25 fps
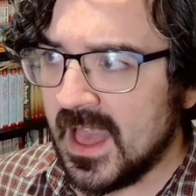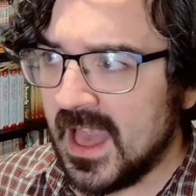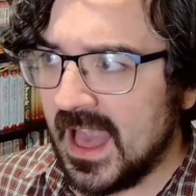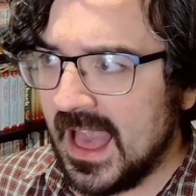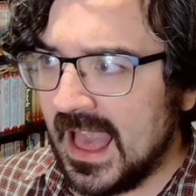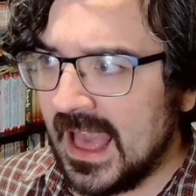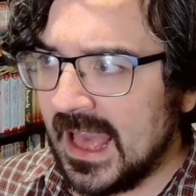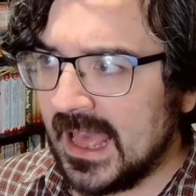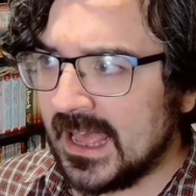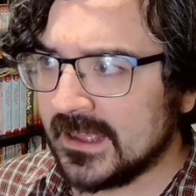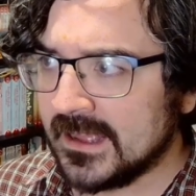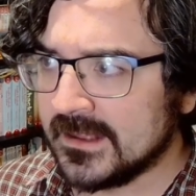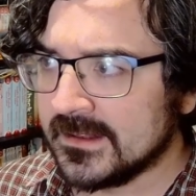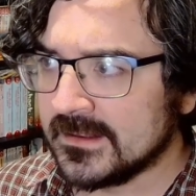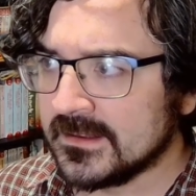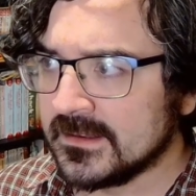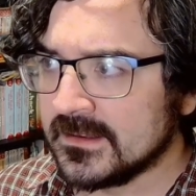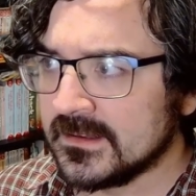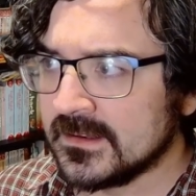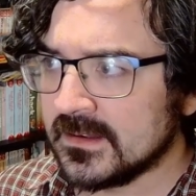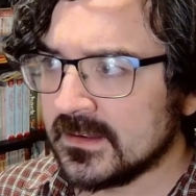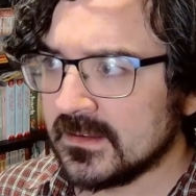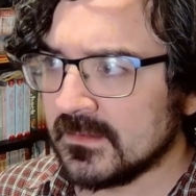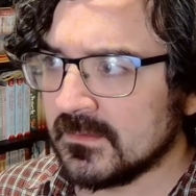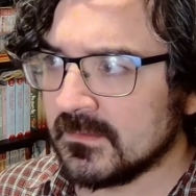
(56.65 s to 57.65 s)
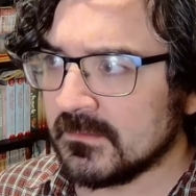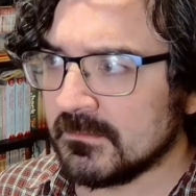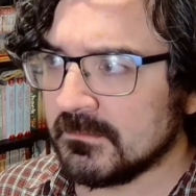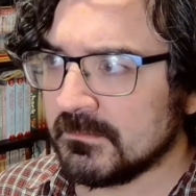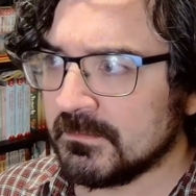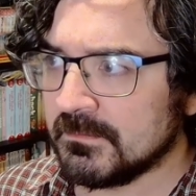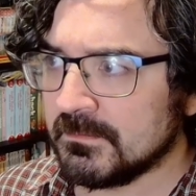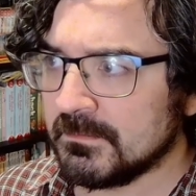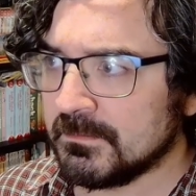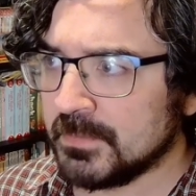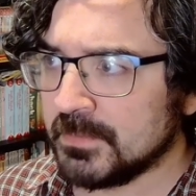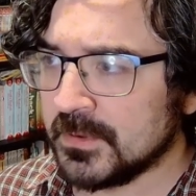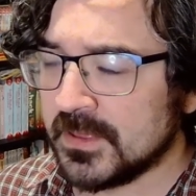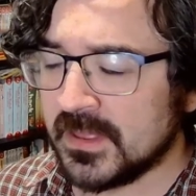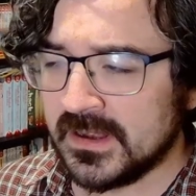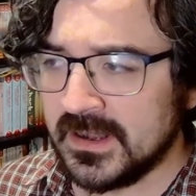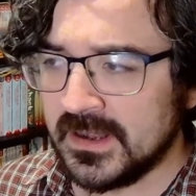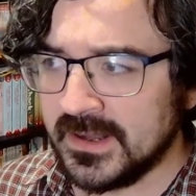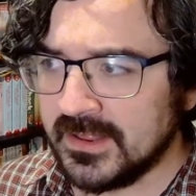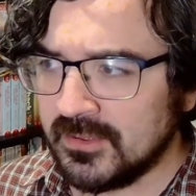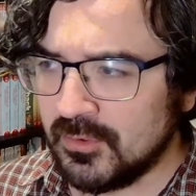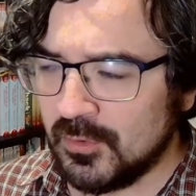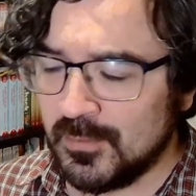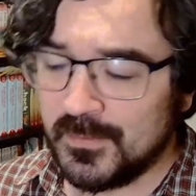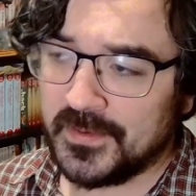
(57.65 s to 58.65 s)
and
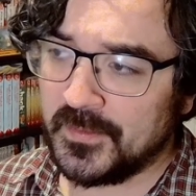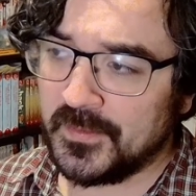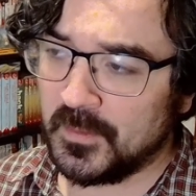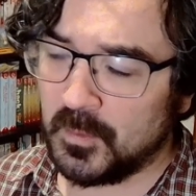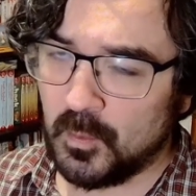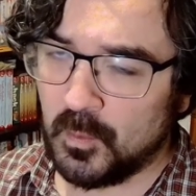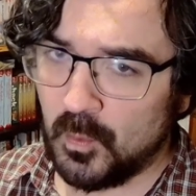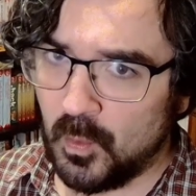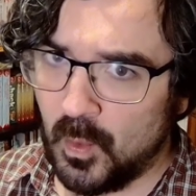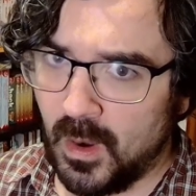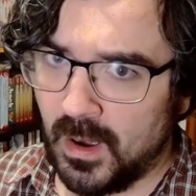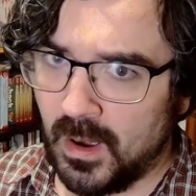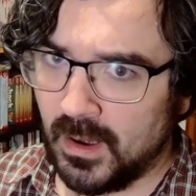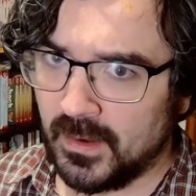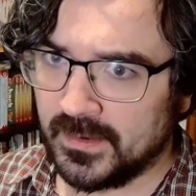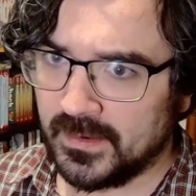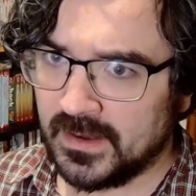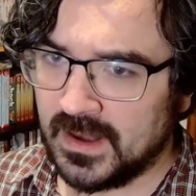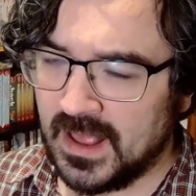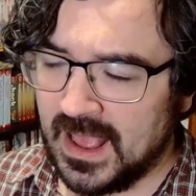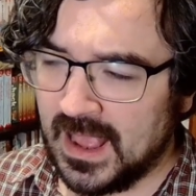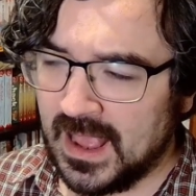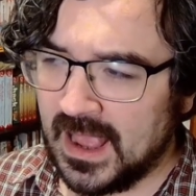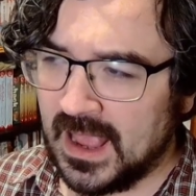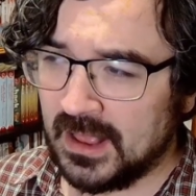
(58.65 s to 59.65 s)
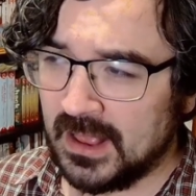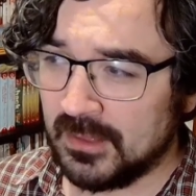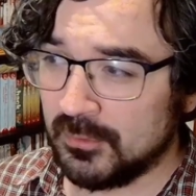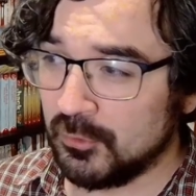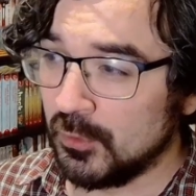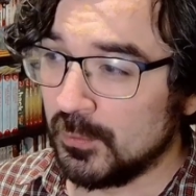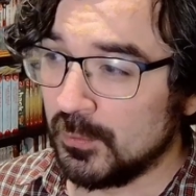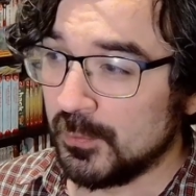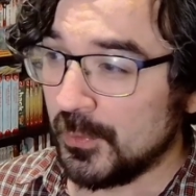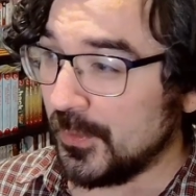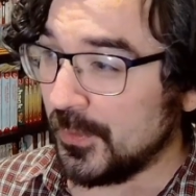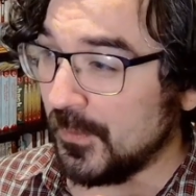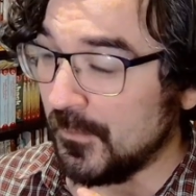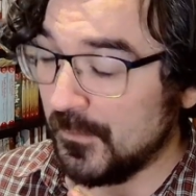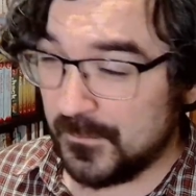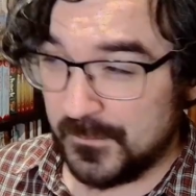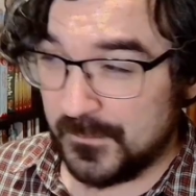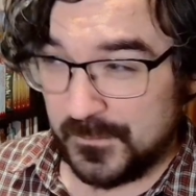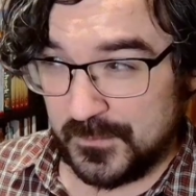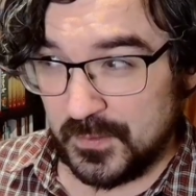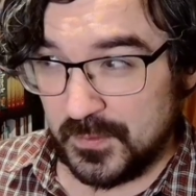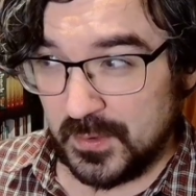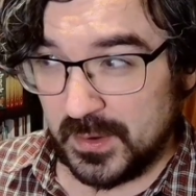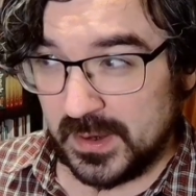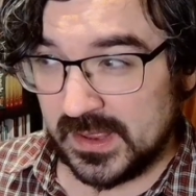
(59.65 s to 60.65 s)
particularly Tomb Raider one and Tomb Raider
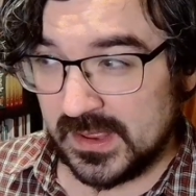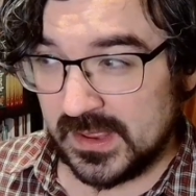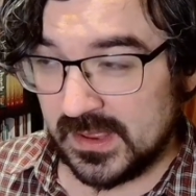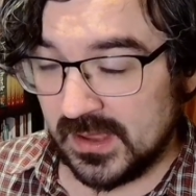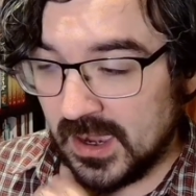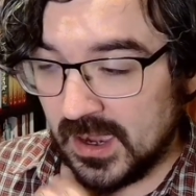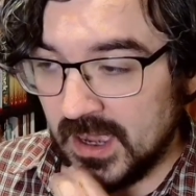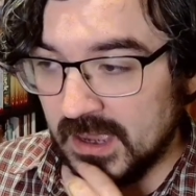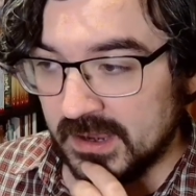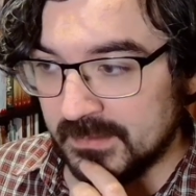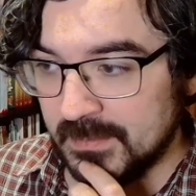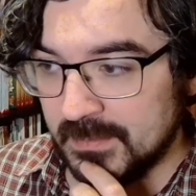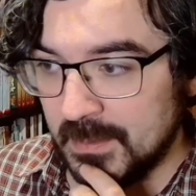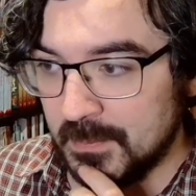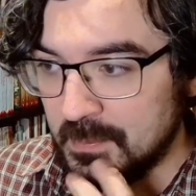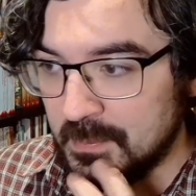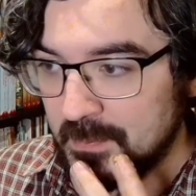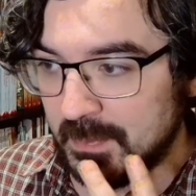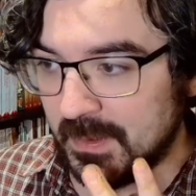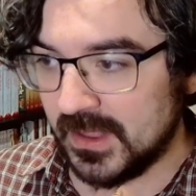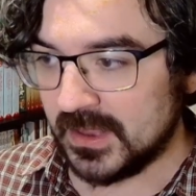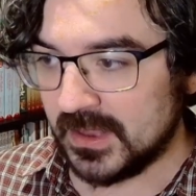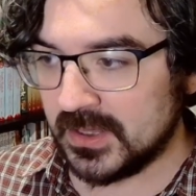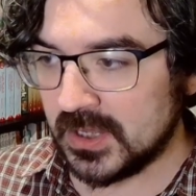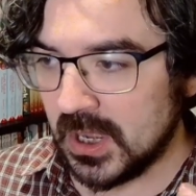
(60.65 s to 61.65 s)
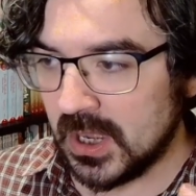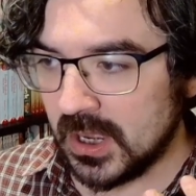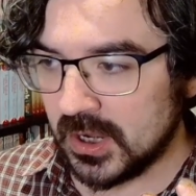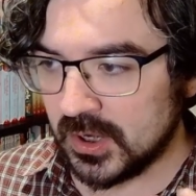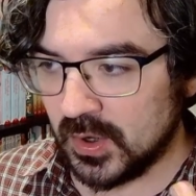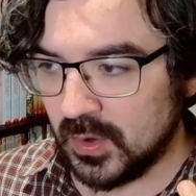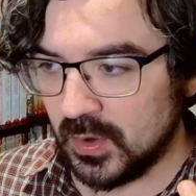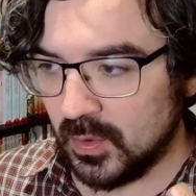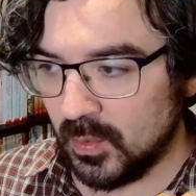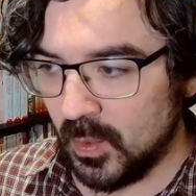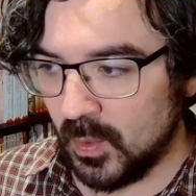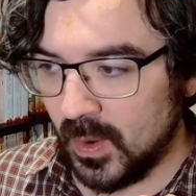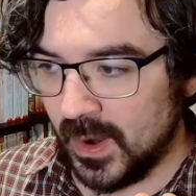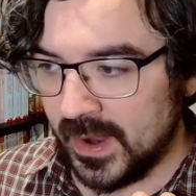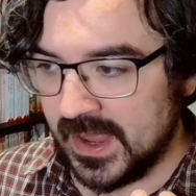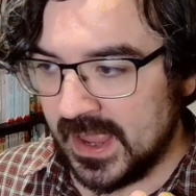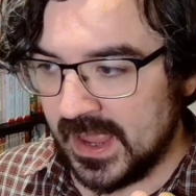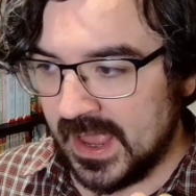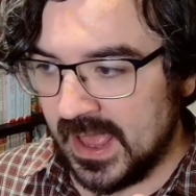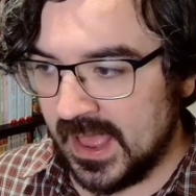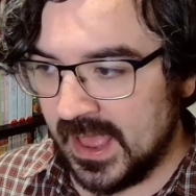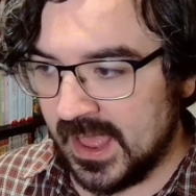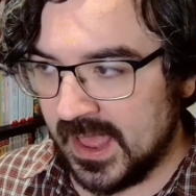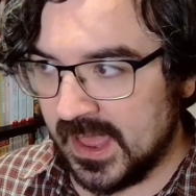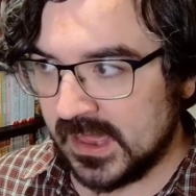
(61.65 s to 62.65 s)
three, I remember being quite
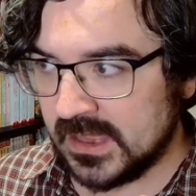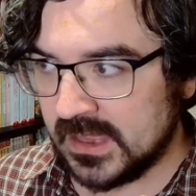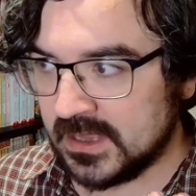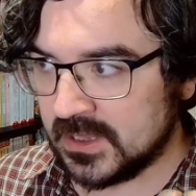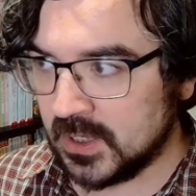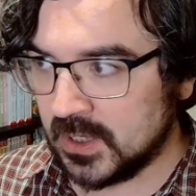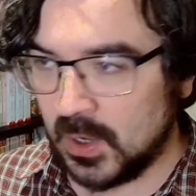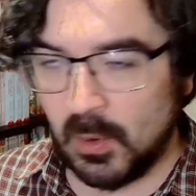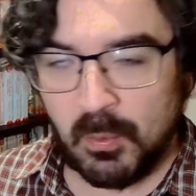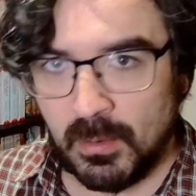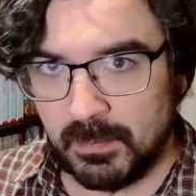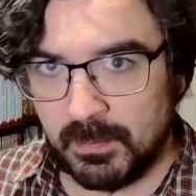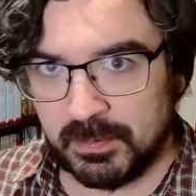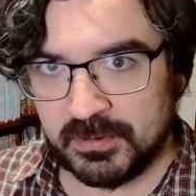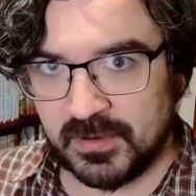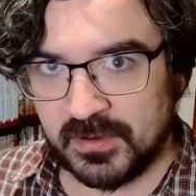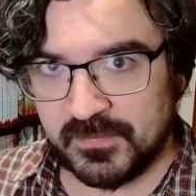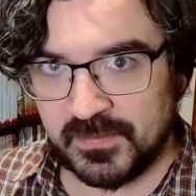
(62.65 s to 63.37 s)
a cooperative